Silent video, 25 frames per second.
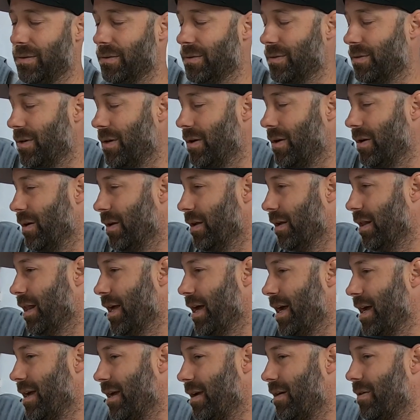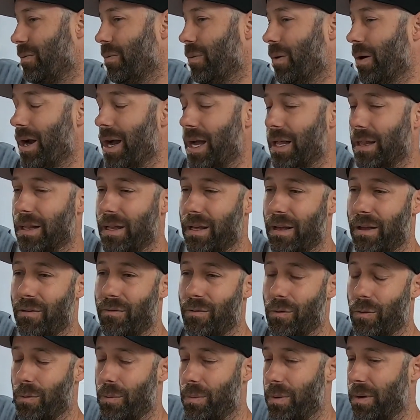We're talking like where I
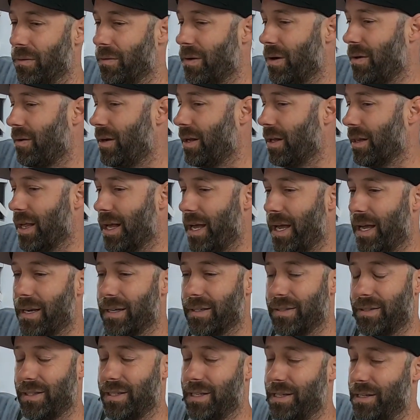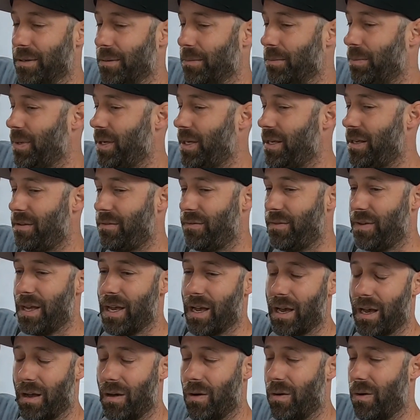live, it would be Road Atlanta, CMP,
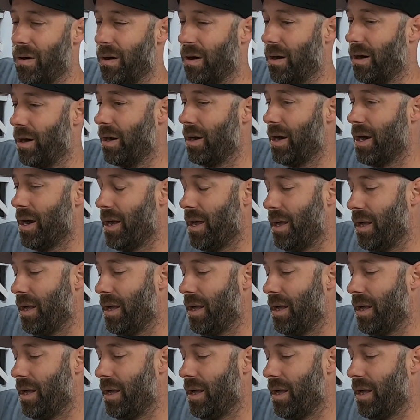VIR,